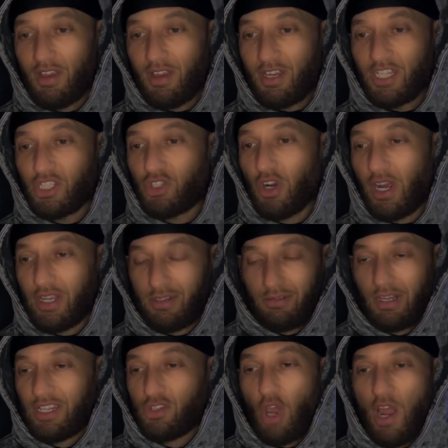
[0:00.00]

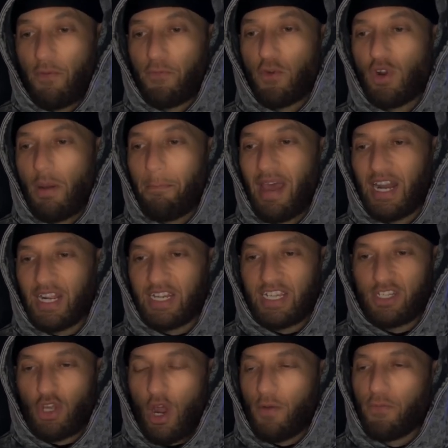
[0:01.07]
He's going through the melody,
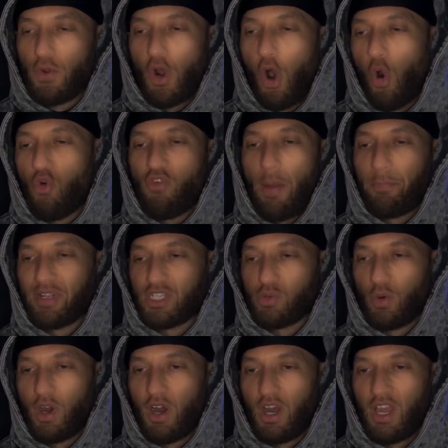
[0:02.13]
he's going through the whole
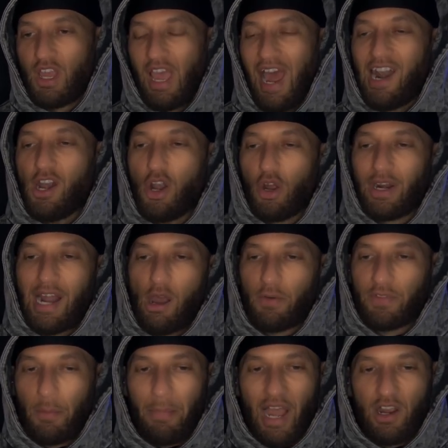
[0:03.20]
repertoire, and look now
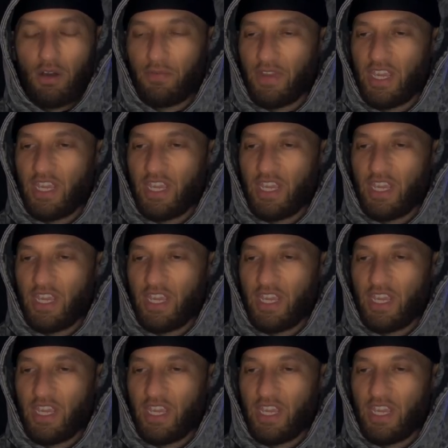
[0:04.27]
off the back of it.